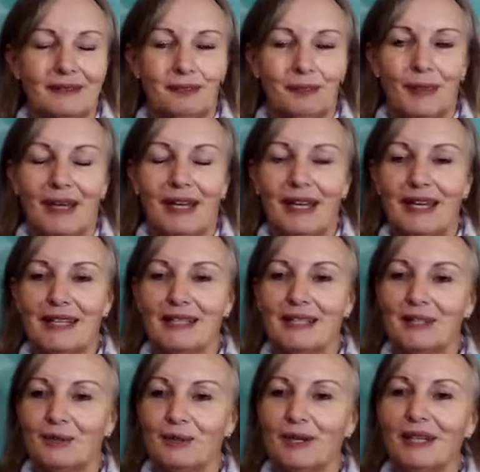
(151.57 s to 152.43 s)
my
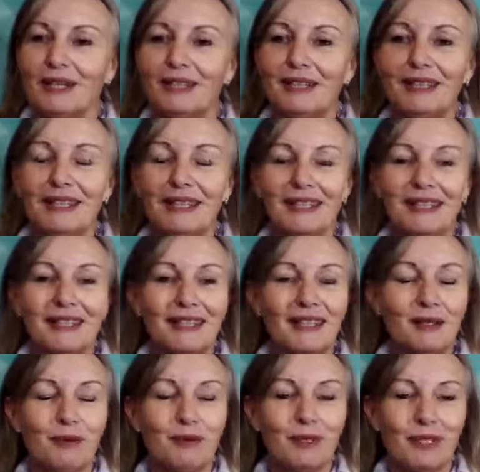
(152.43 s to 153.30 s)
ex as well,
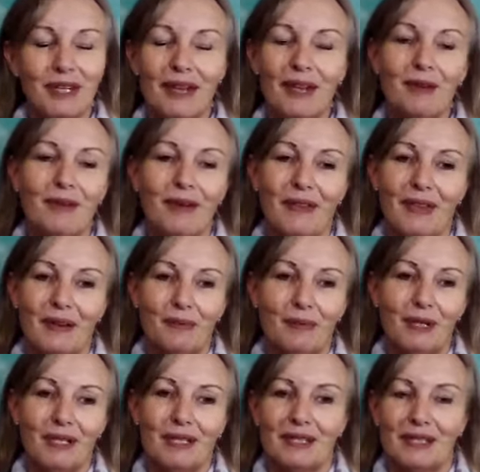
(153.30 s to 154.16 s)
he was another one
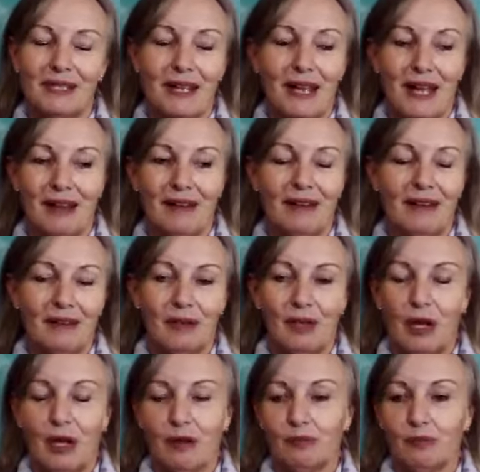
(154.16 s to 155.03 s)
that was I uh,
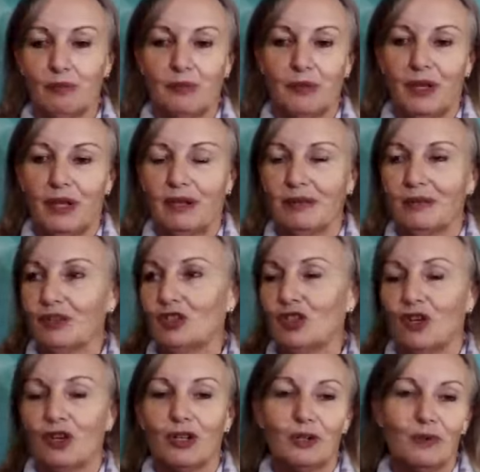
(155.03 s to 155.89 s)
uh, think,
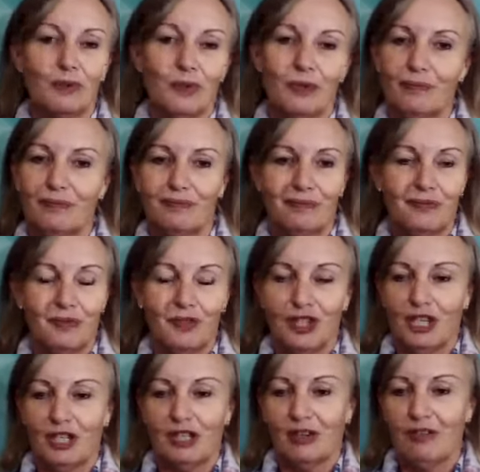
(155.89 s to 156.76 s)
Dogs were
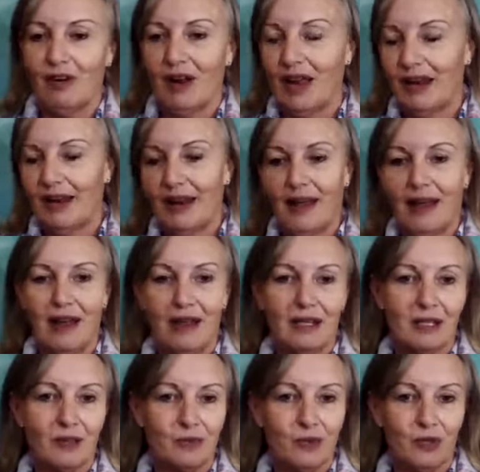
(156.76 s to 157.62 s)
shunted around,
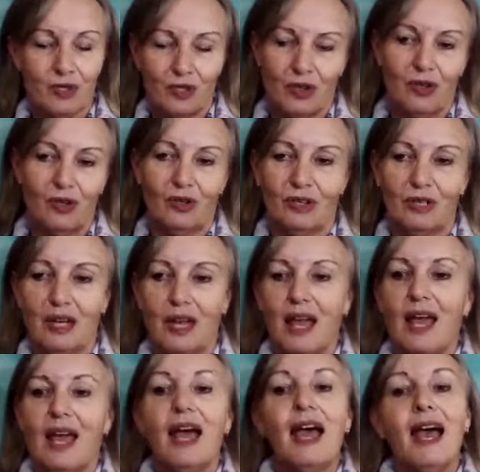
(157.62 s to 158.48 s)
house was sold,
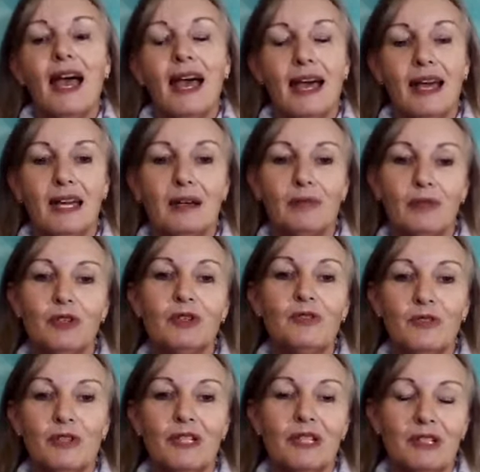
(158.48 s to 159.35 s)
and I
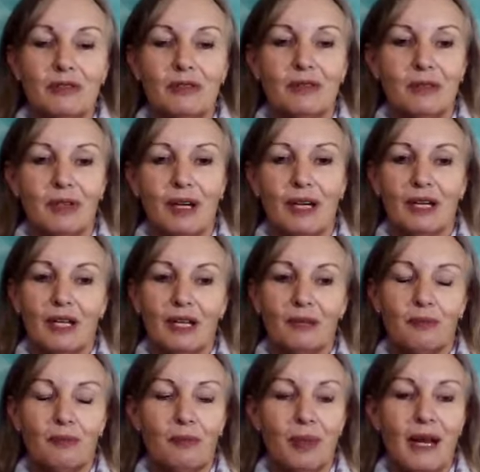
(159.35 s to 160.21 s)
moved into
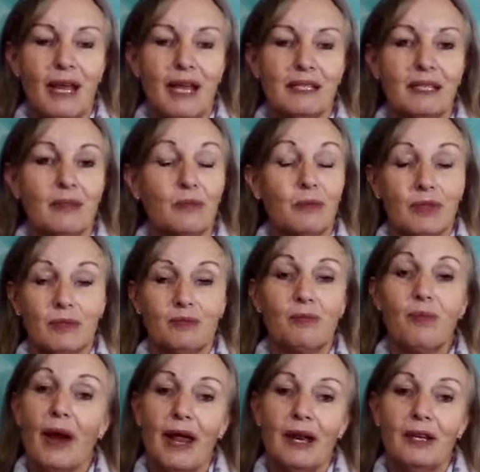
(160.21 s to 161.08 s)
a place that was
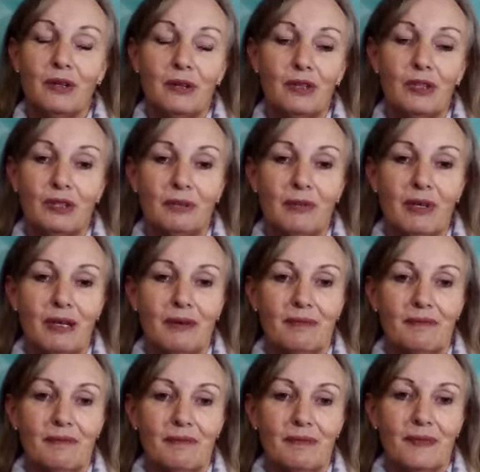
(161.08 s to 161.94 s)
brand new to
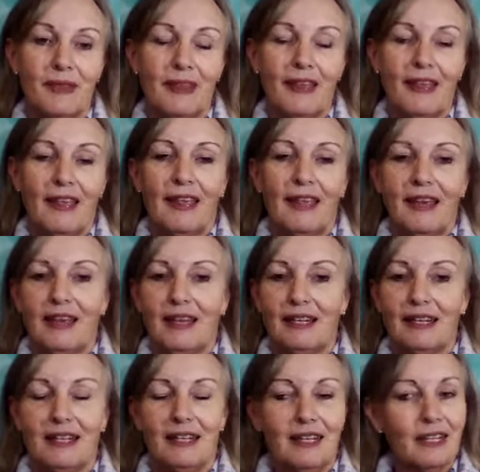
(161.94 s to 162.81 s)
me.
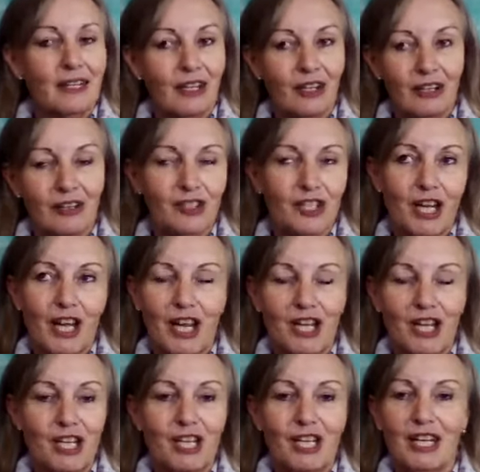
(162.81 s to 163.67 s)
It needed a lot of
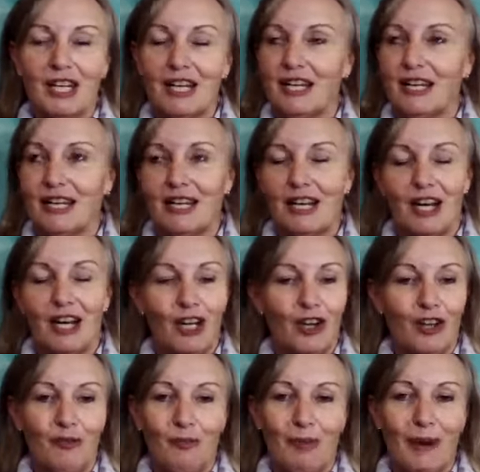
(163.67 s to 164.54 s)
changing, it needed a
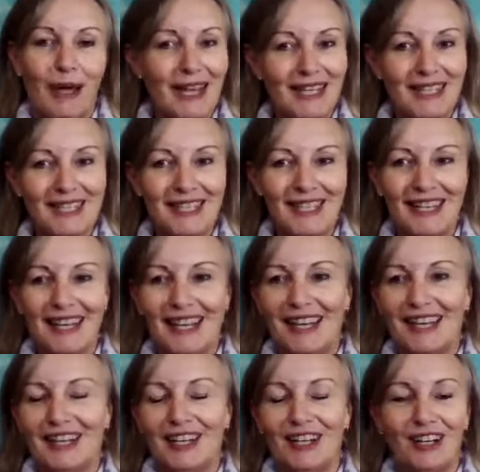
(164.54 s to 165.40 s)
lot of painting
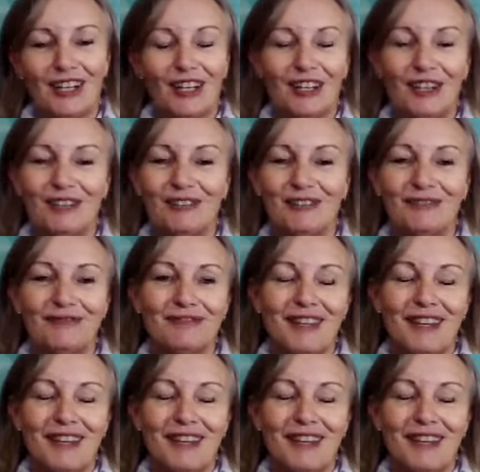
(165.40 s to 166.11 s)
and a lot of